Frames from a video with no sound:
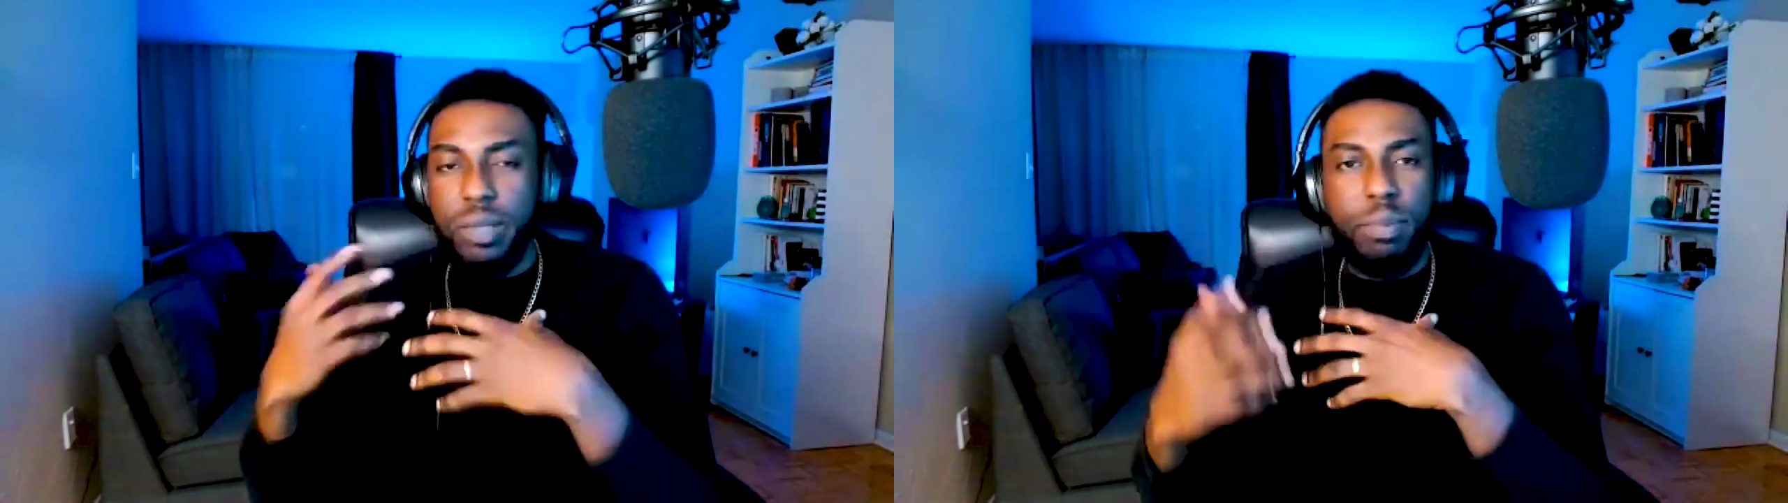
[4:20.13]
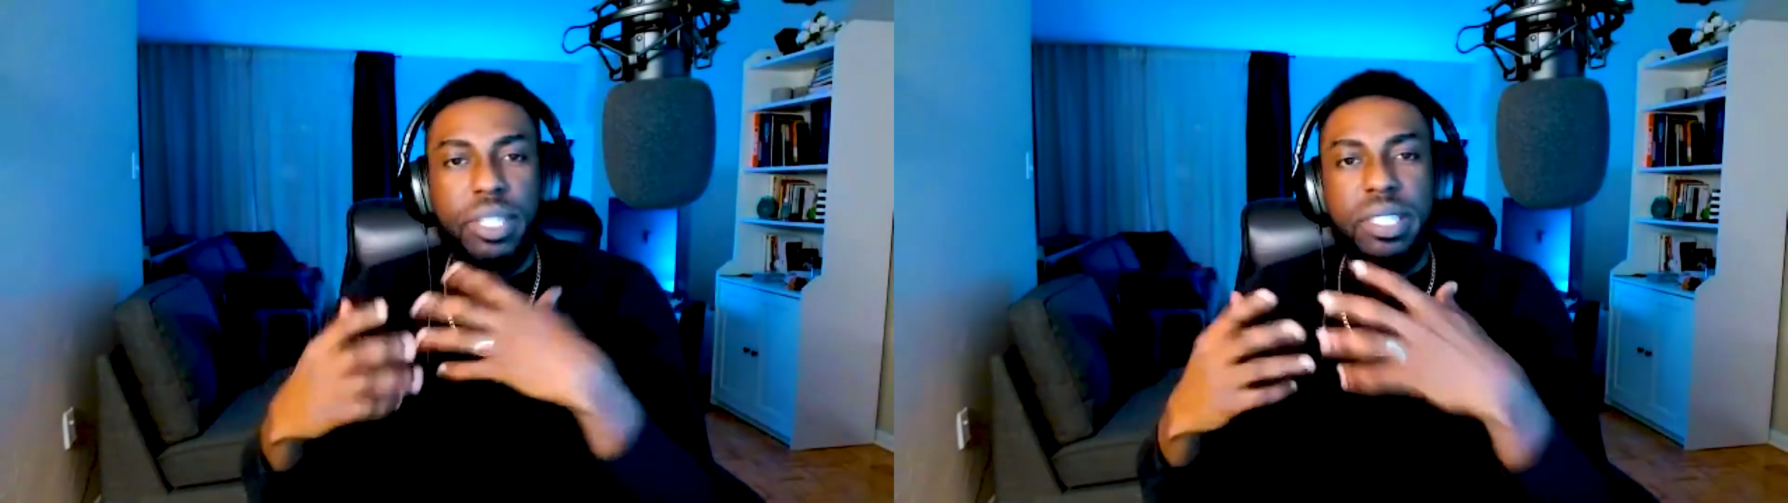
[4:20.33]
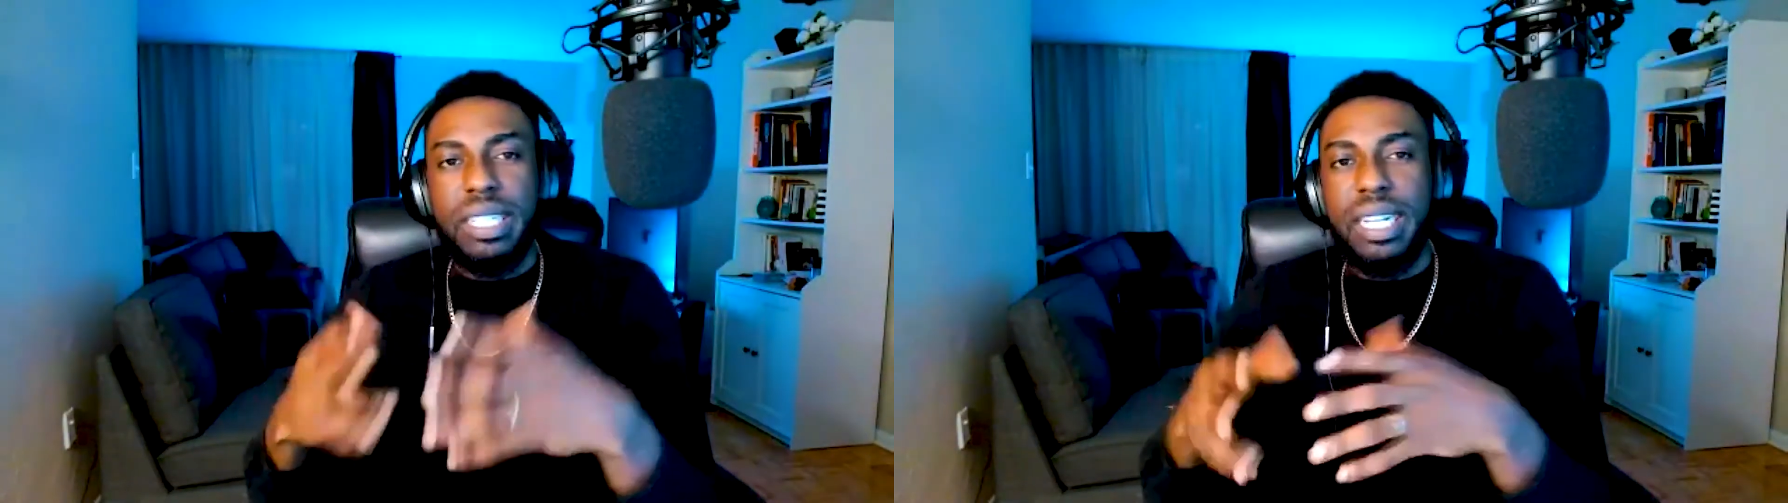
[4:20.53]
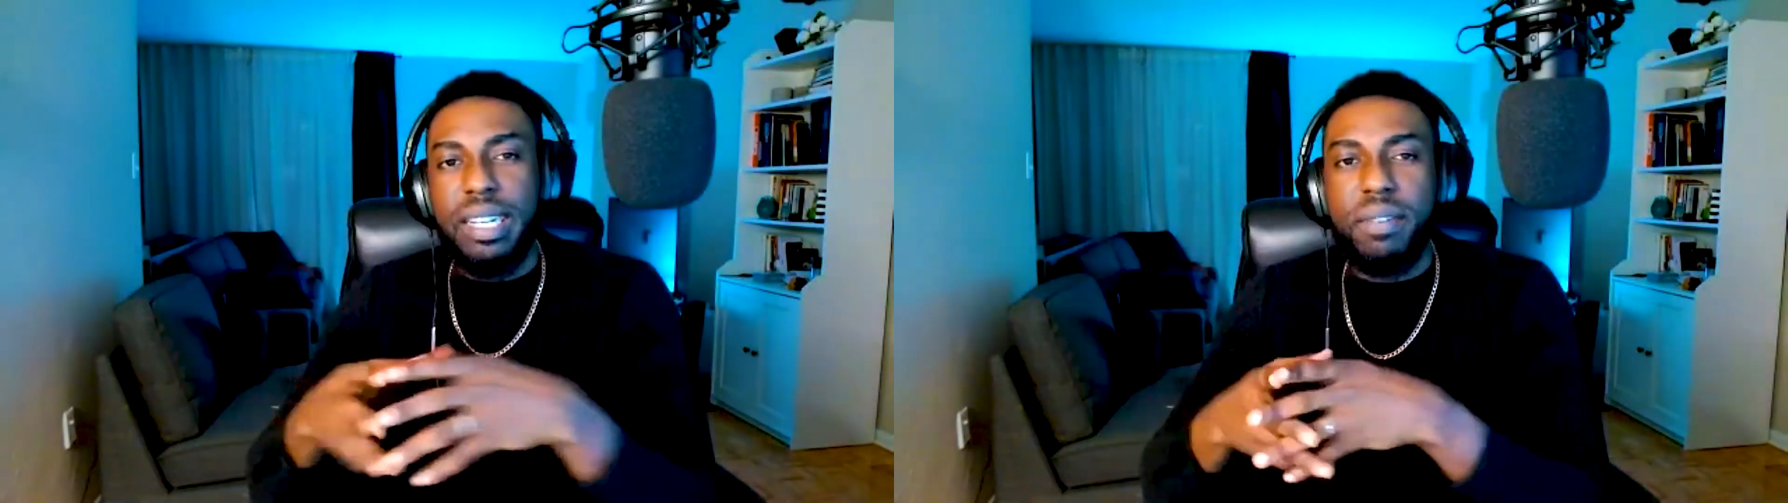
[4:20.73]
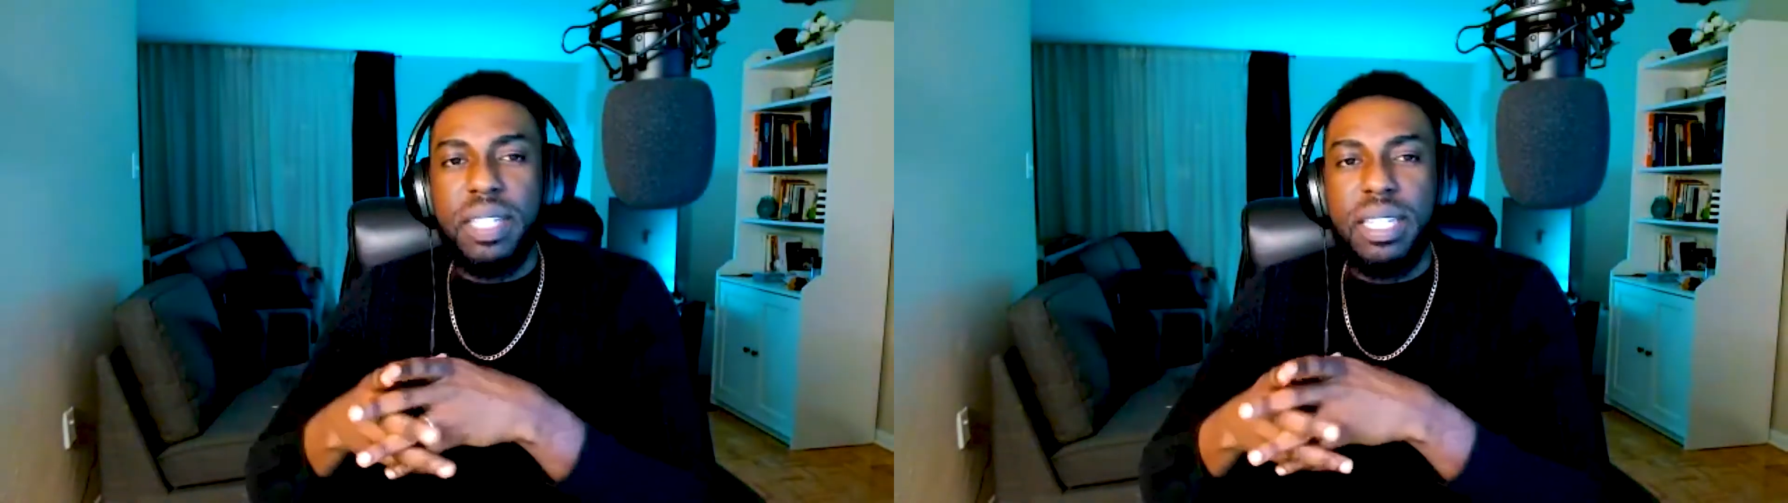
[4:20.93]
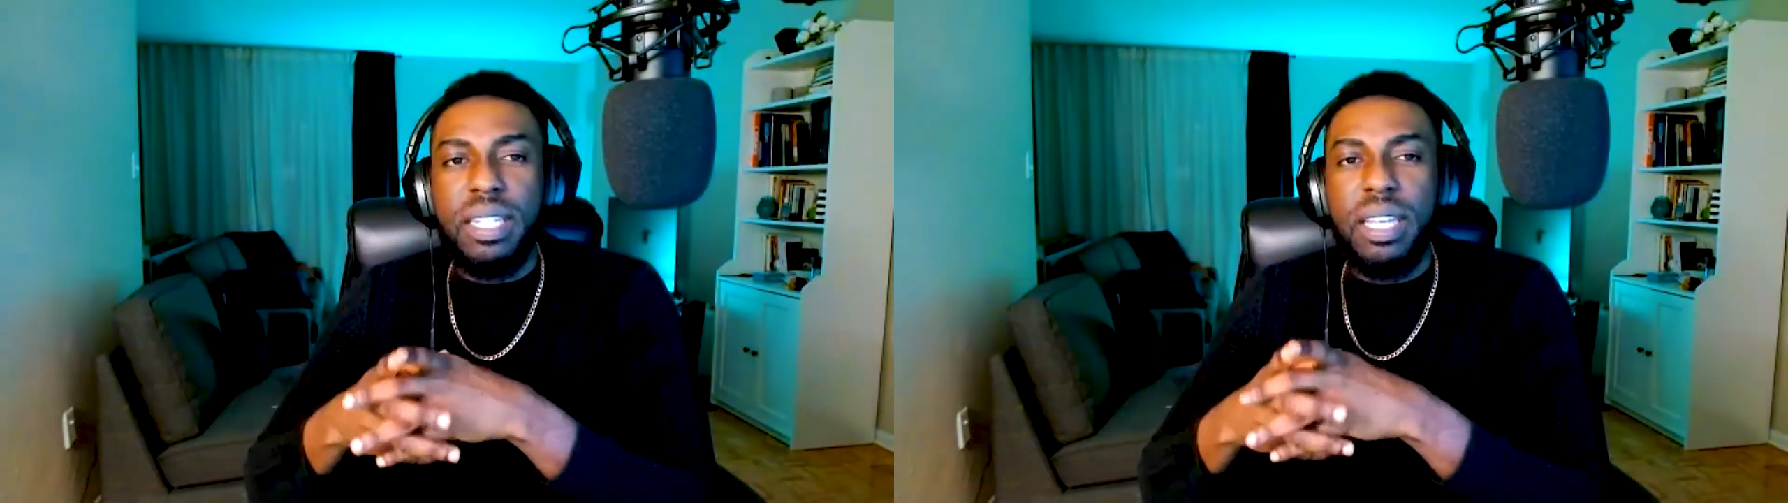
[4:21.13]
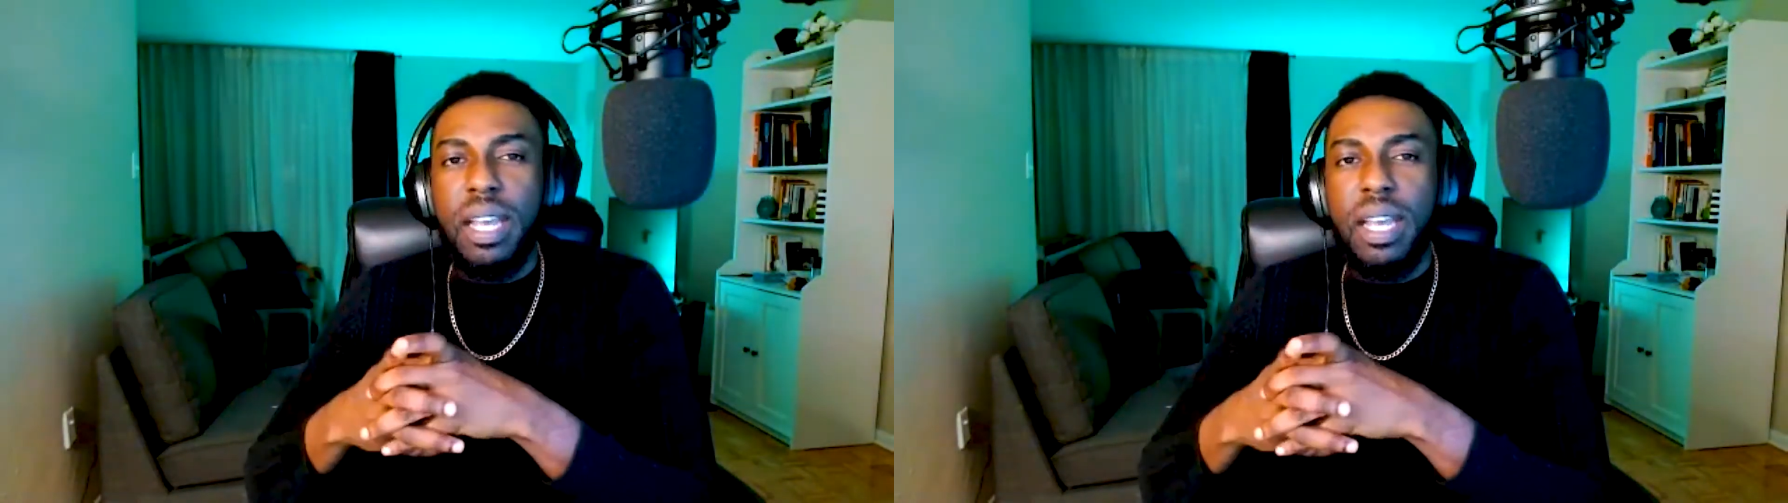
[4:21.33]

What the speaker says: bustle, and everything,